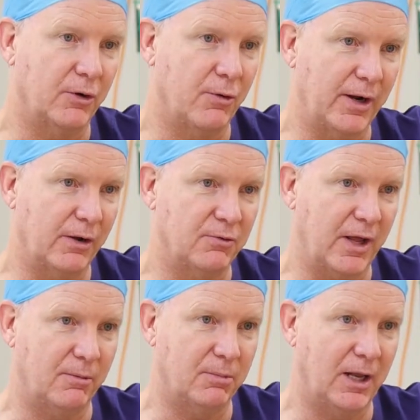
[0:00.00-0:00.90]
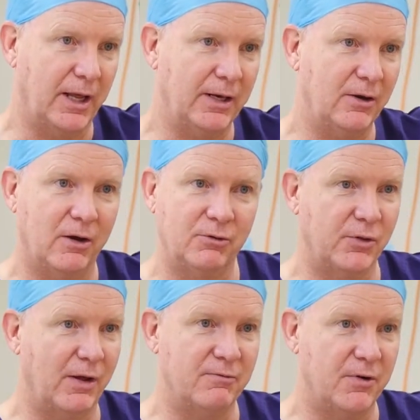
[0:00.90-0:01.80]
and create a flatter plane. I do
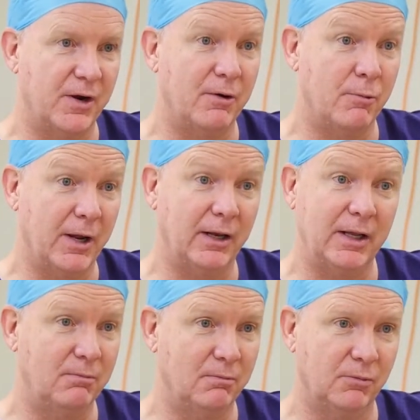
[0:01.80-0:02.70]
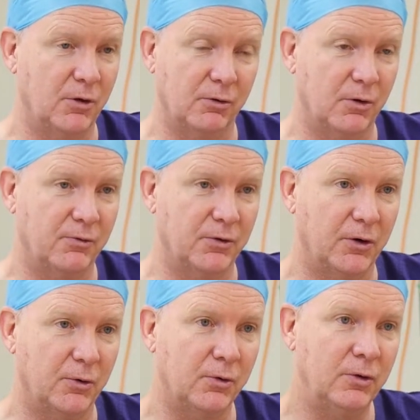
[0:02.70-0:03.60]
that very rarely, not often at
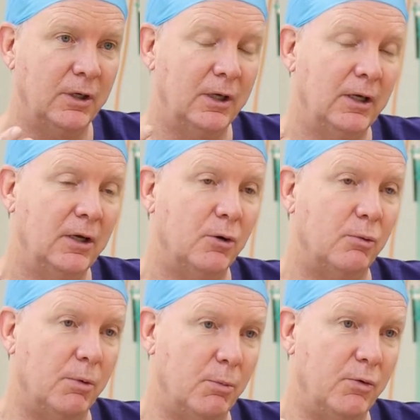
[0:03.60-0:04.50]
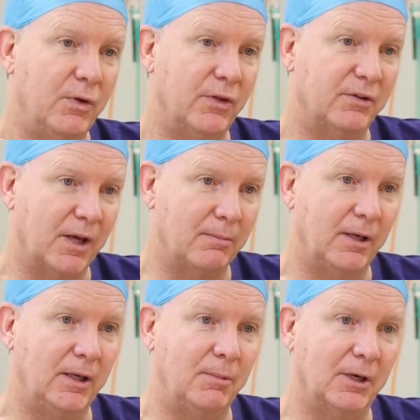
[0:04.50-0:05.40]
all. Removing the
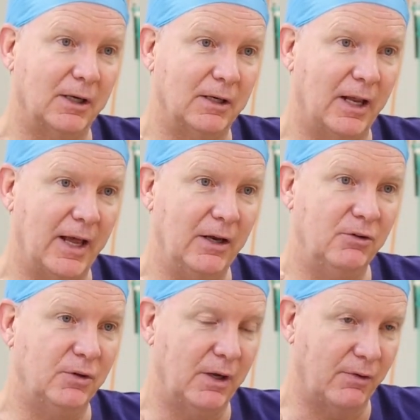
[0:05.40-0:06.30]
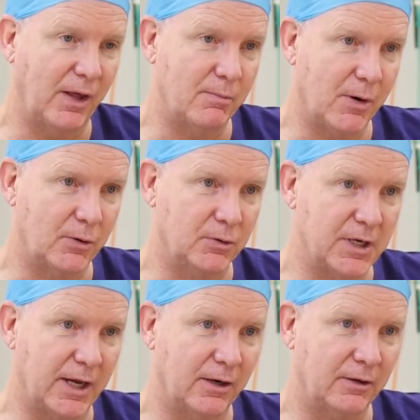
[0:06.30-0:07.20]
submandibular glands if they bulge
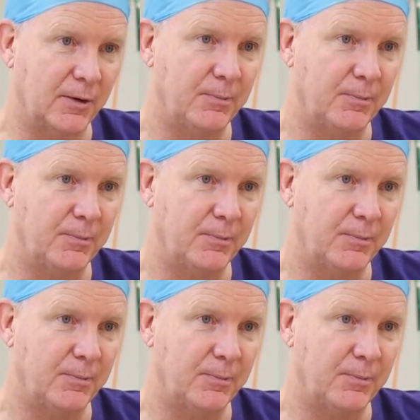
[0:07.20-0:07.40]
out,